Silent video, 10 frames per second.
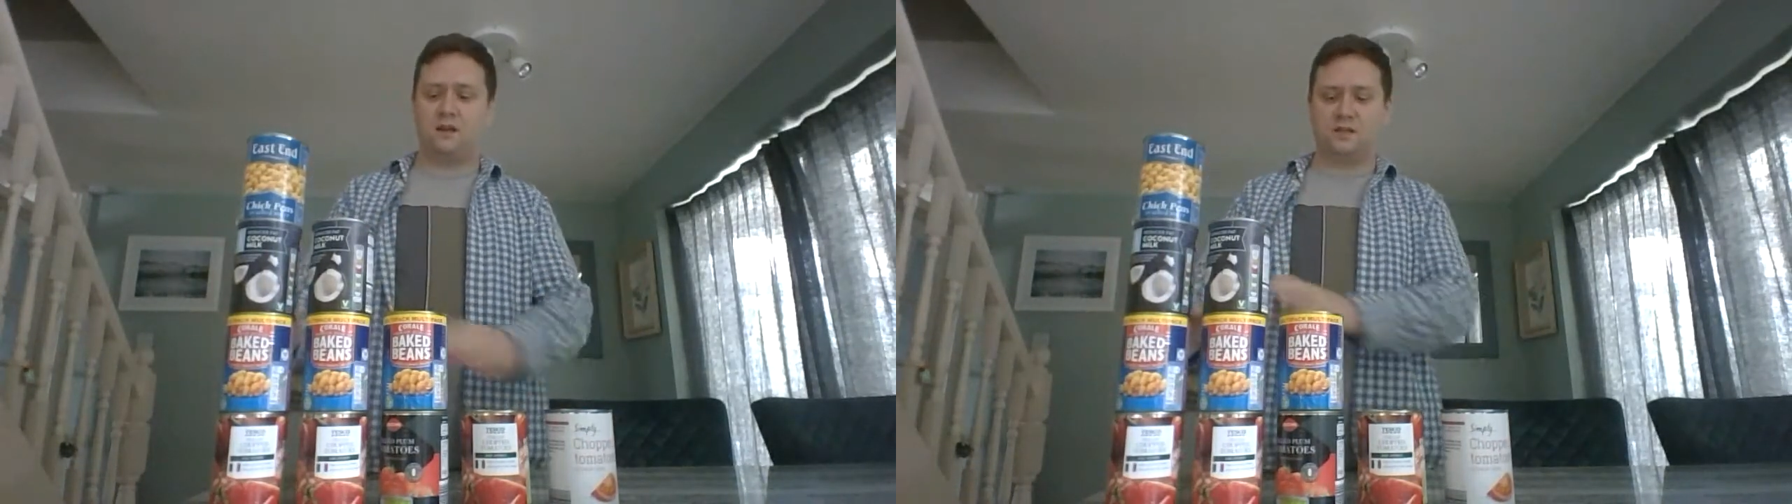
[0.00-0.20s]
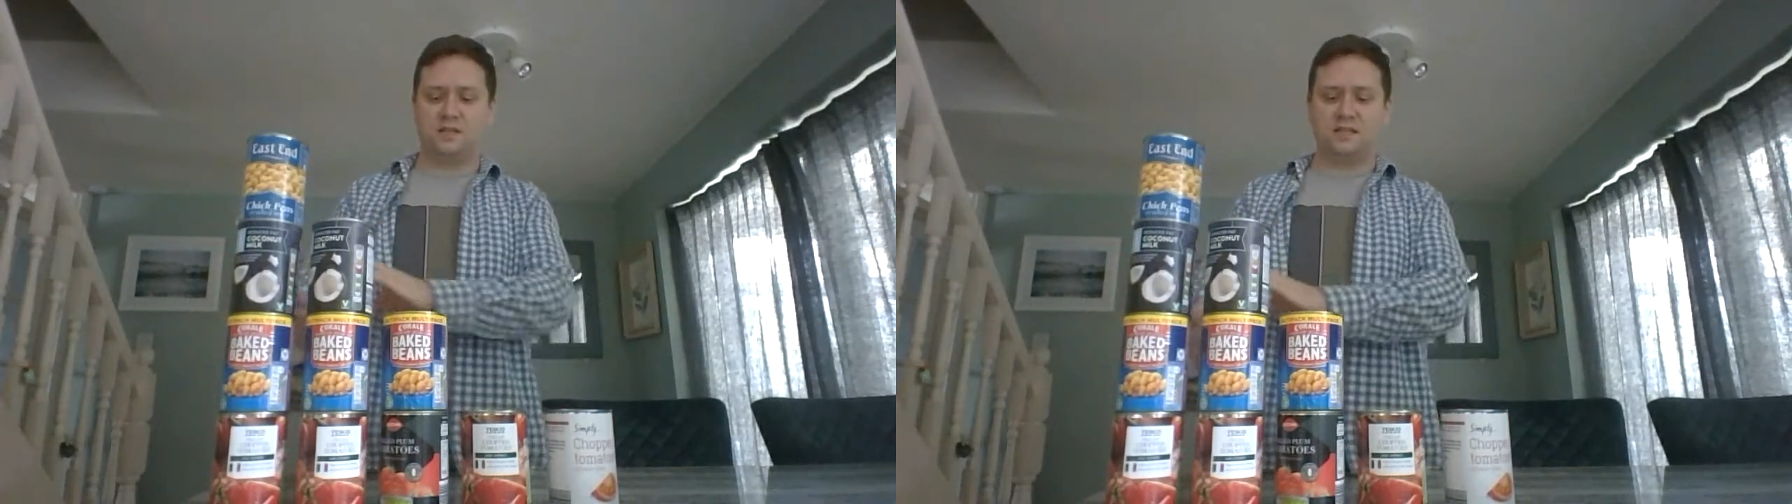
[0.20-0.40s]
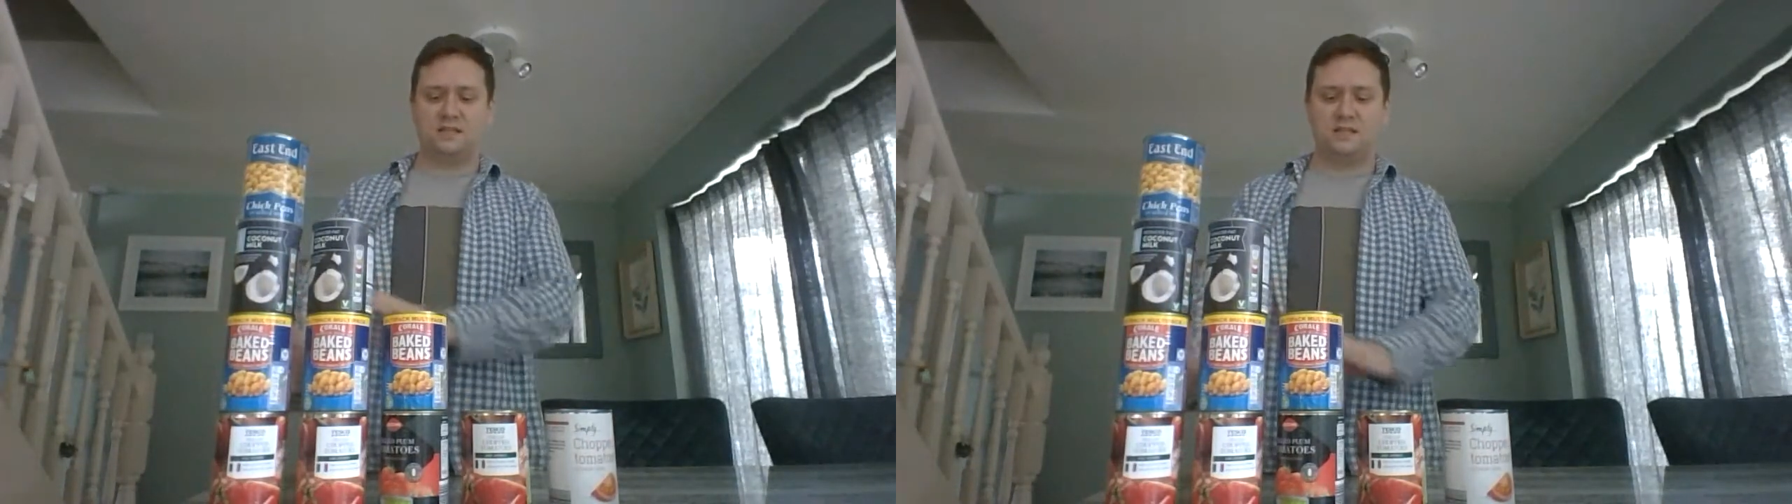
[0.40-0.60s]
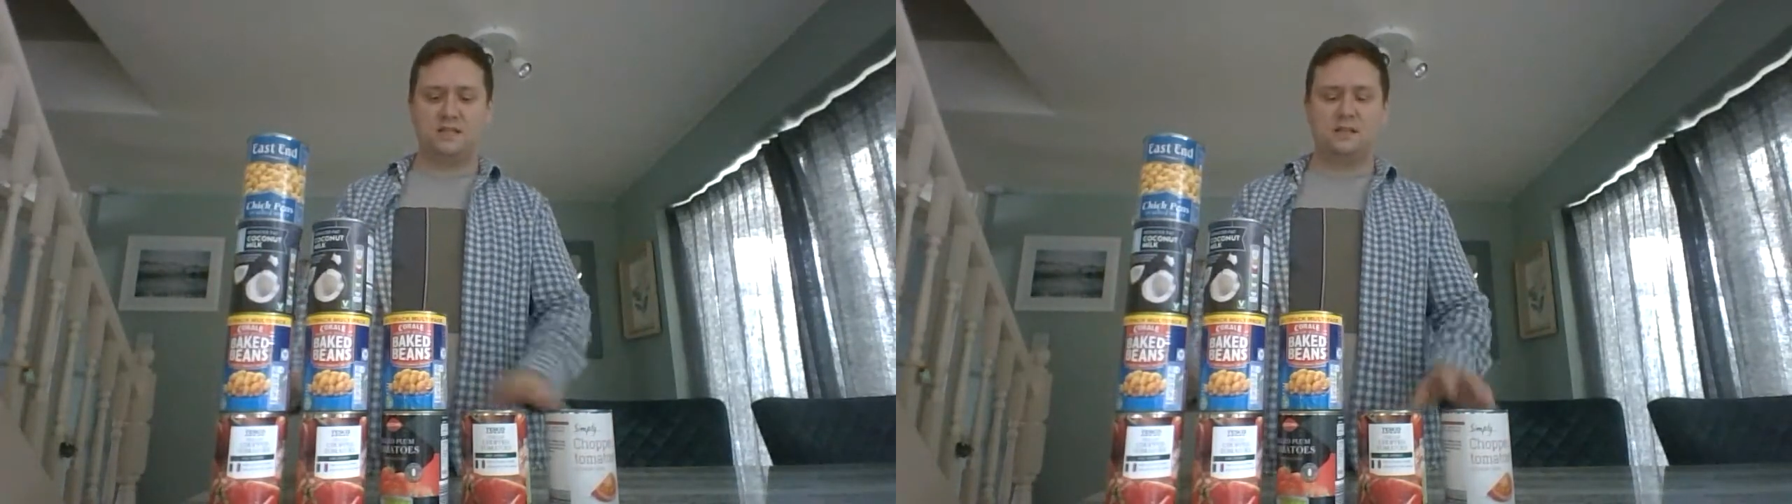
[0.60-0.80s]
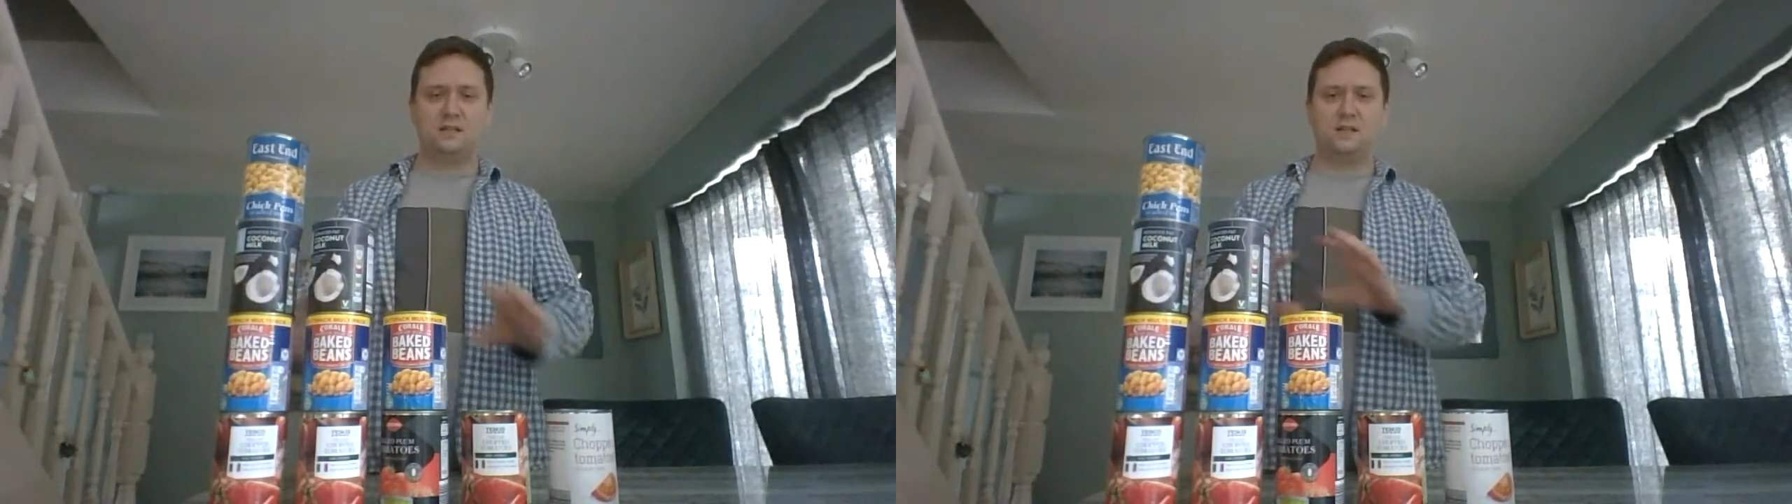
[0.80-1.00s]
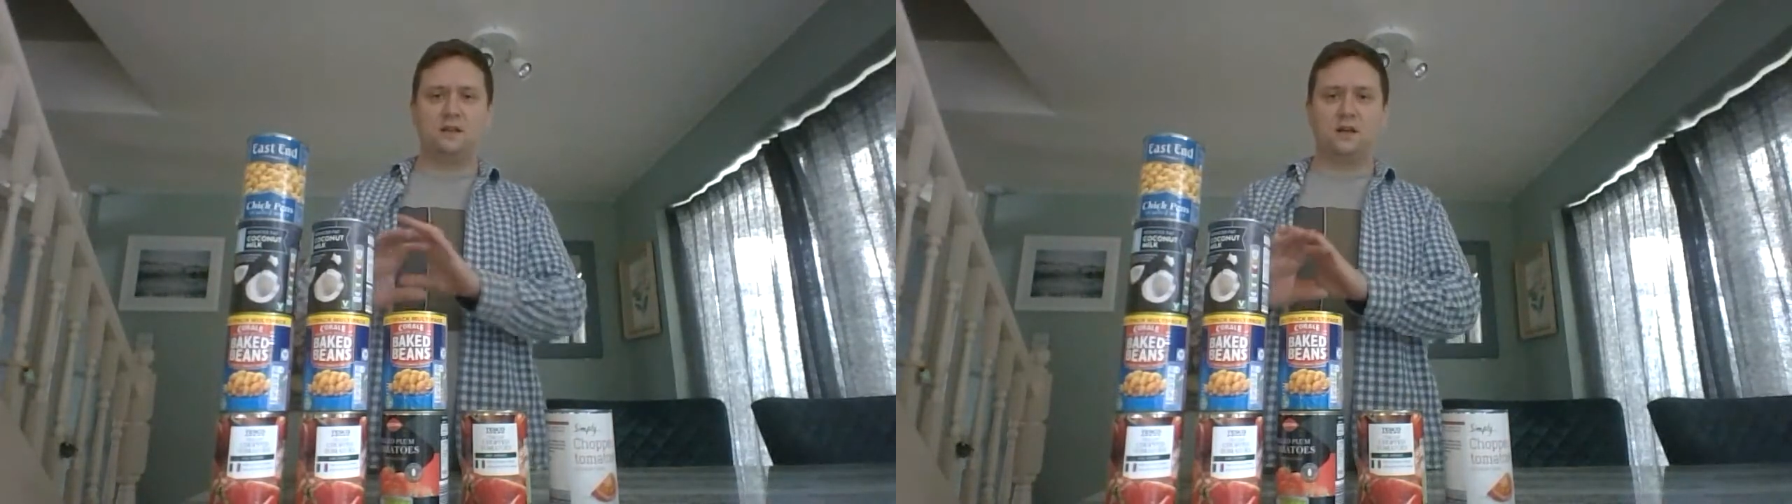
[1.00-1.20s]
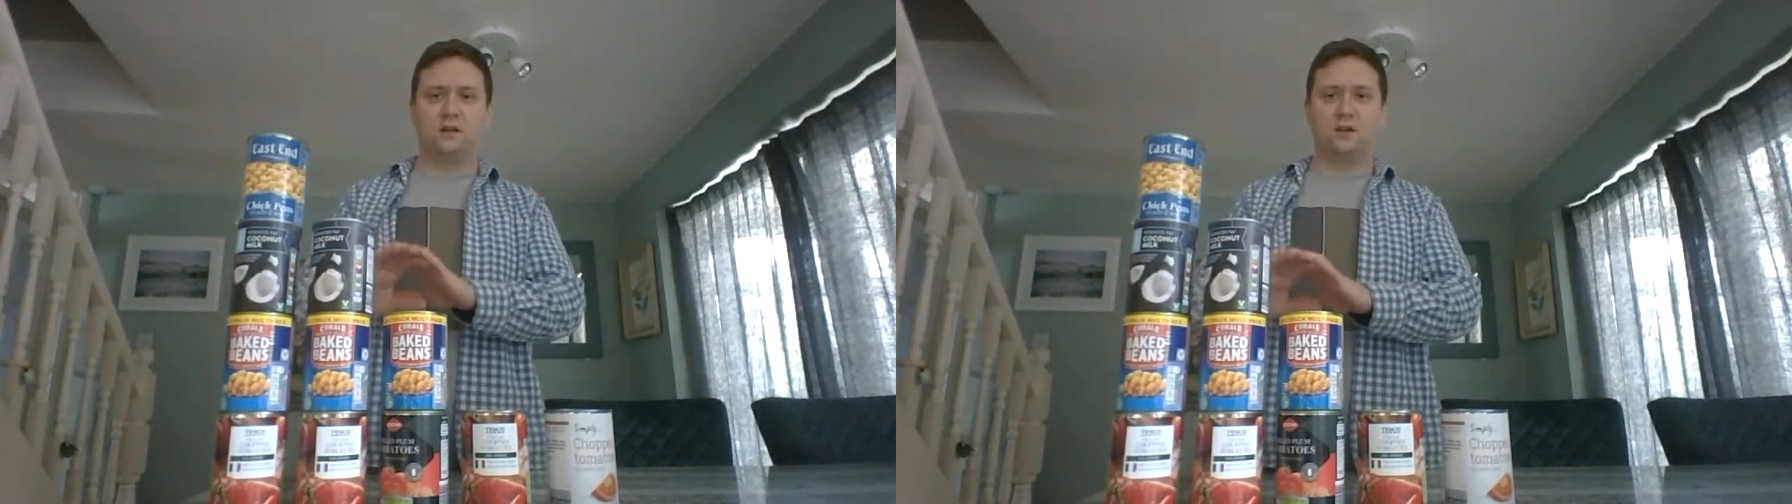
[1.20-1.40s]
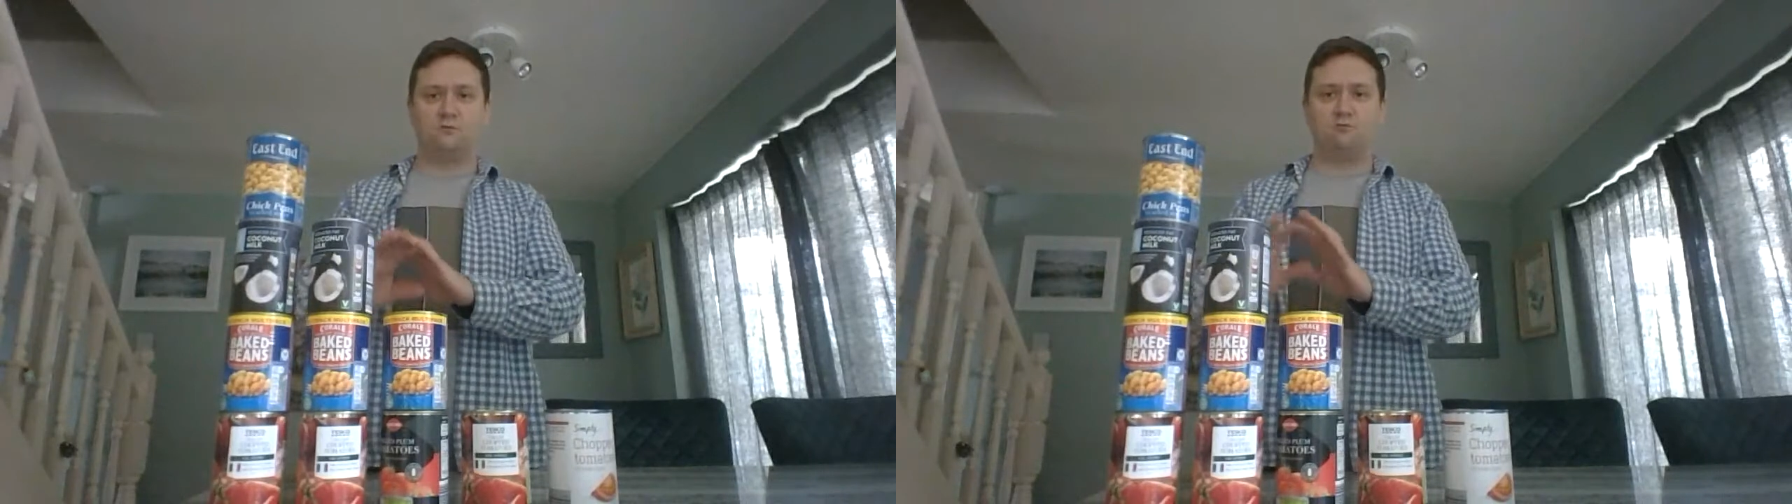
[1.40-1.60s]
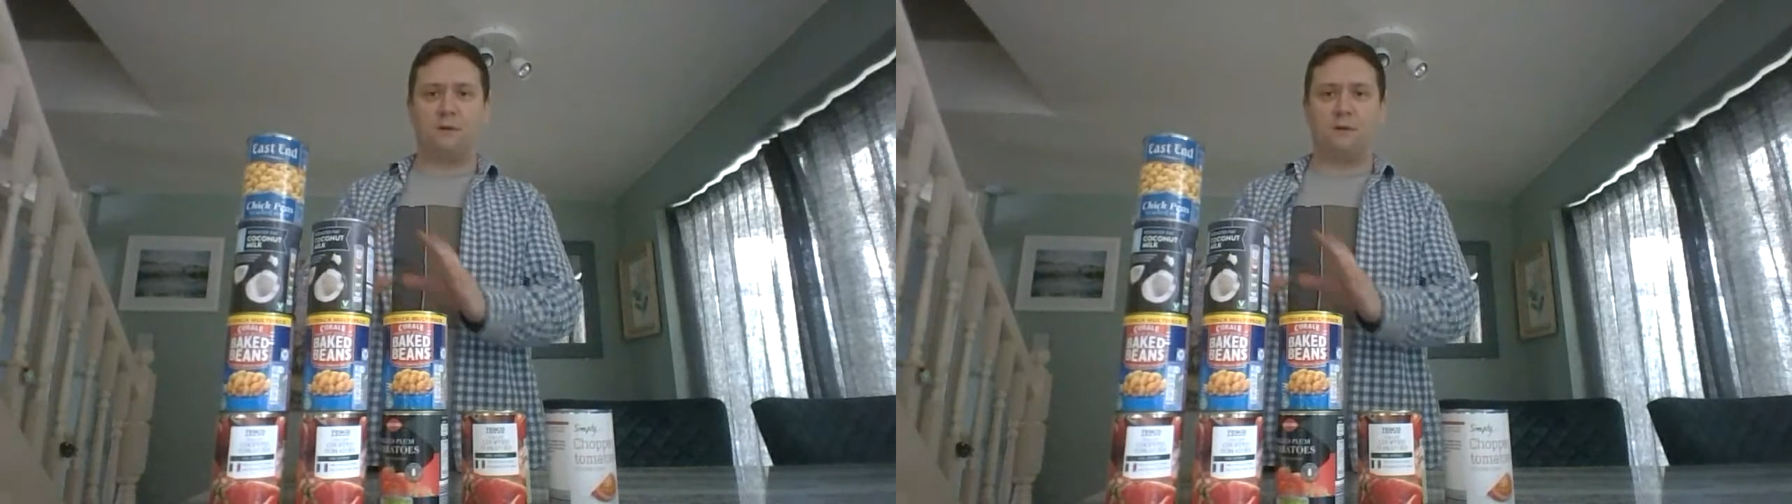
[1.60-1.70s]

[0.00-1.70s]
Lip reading: it's neat and